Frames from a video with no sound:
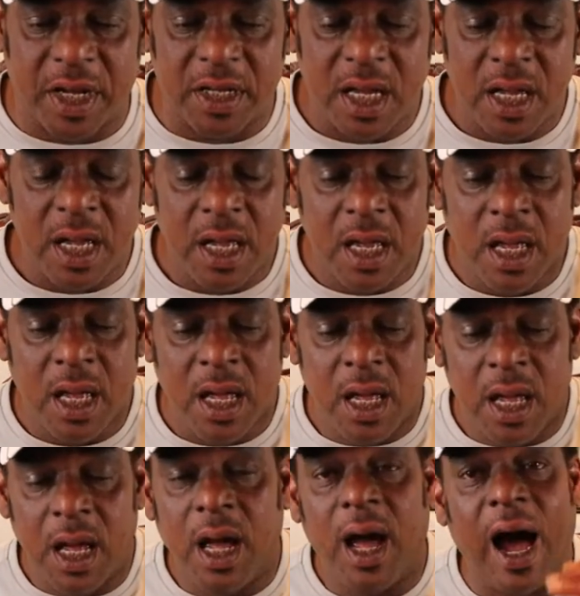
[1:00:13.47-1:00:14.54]
But
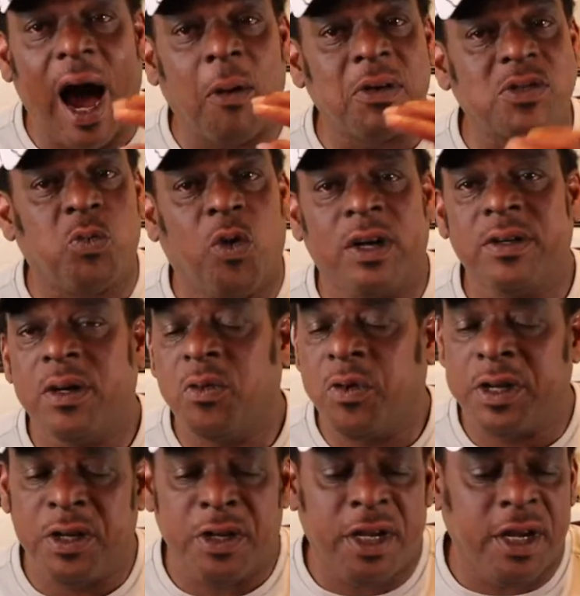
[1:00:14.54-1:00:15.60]
I was wondering
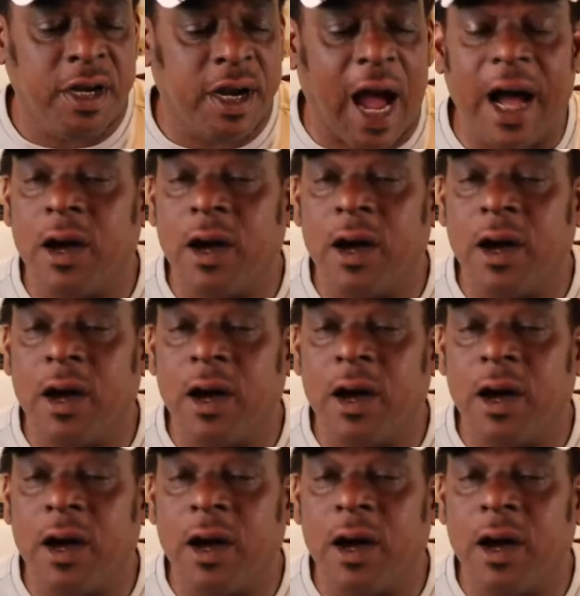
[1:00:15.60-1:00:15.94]
where you're here.